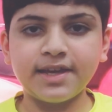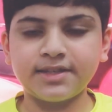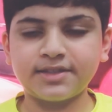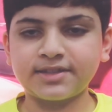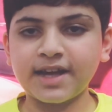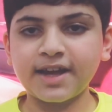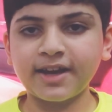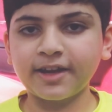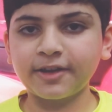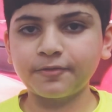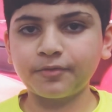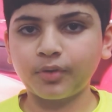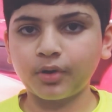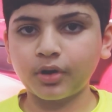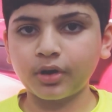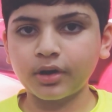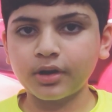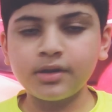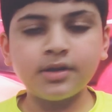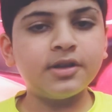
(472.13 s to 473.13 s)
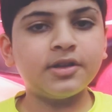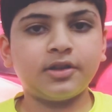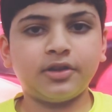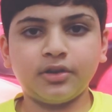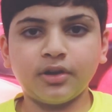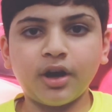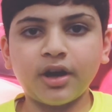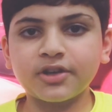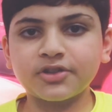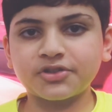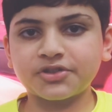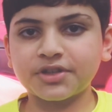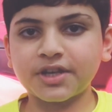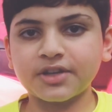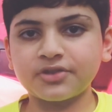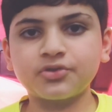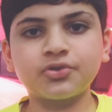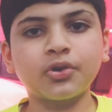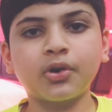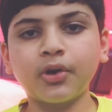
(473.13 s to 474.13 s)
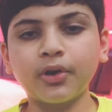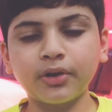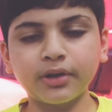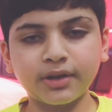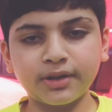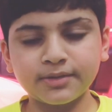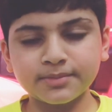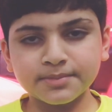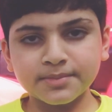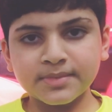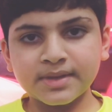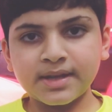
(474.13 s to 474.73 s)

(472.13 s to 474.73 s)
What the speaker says: standing for launch control.